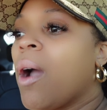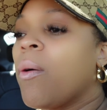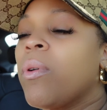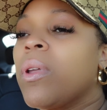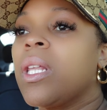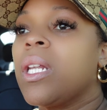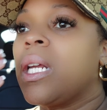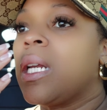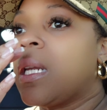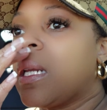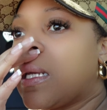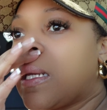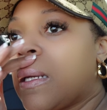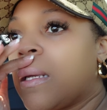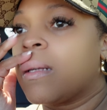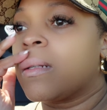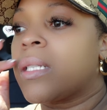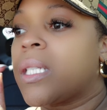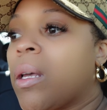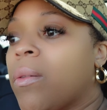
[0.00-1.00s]
really need to
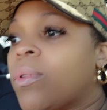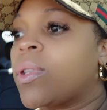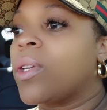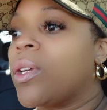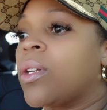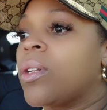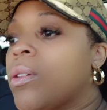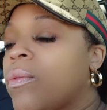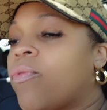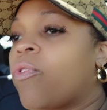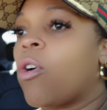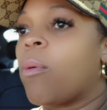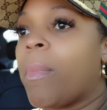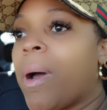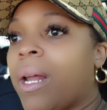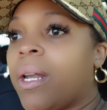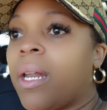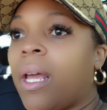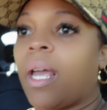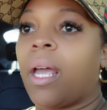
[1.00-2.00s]
get something for
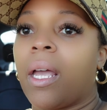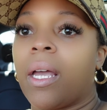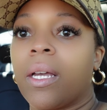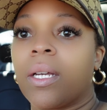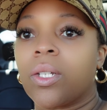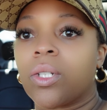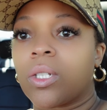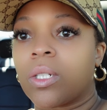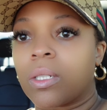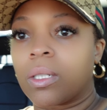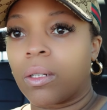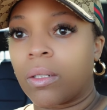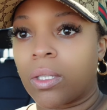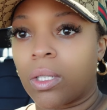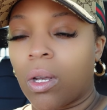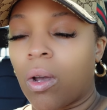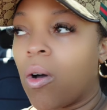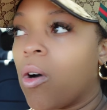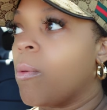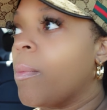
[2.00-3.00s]
my dash to
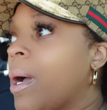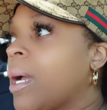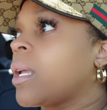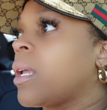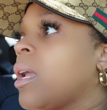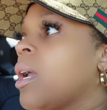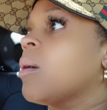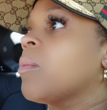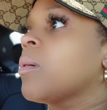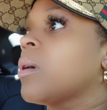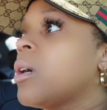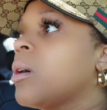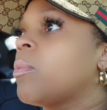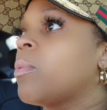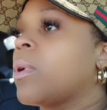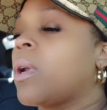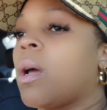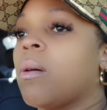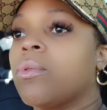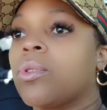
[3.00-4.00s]
hold my camera up
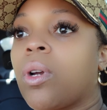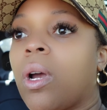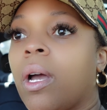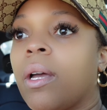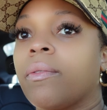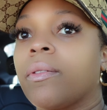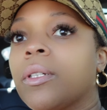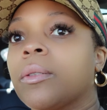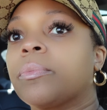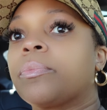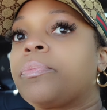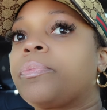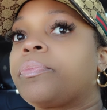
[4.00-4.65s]
when I'm driving